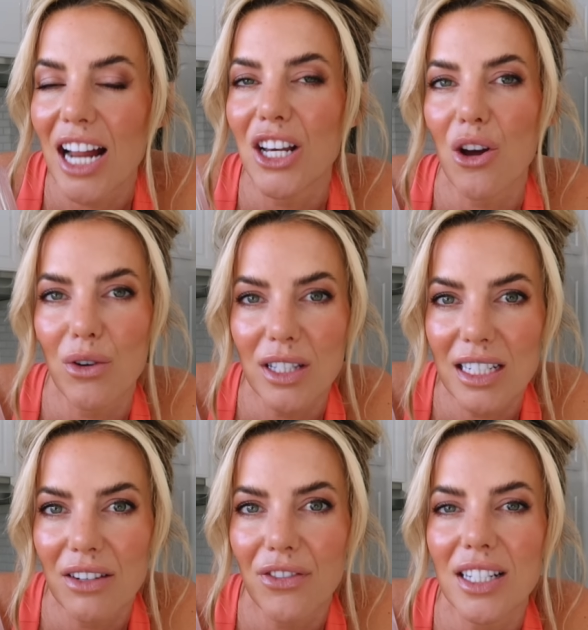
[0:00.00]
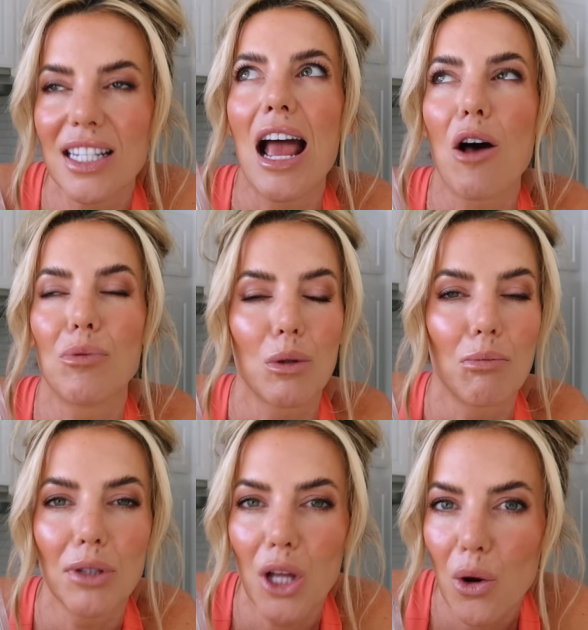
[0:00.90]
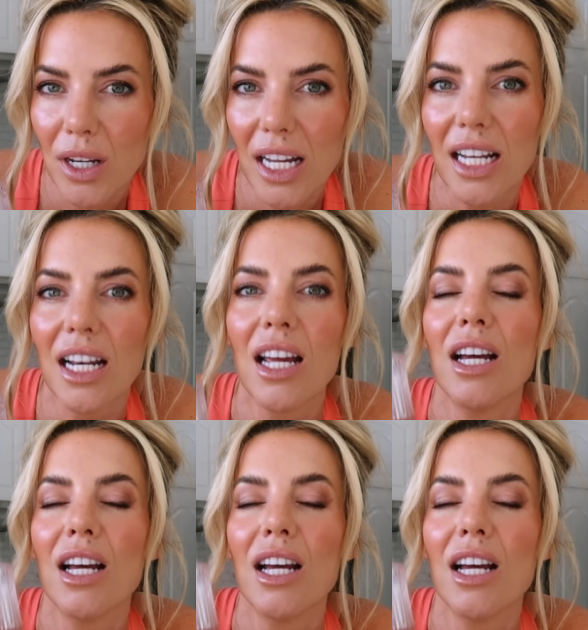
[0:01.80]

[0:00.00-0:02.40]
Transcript: I notice a difference. It helps with bloating.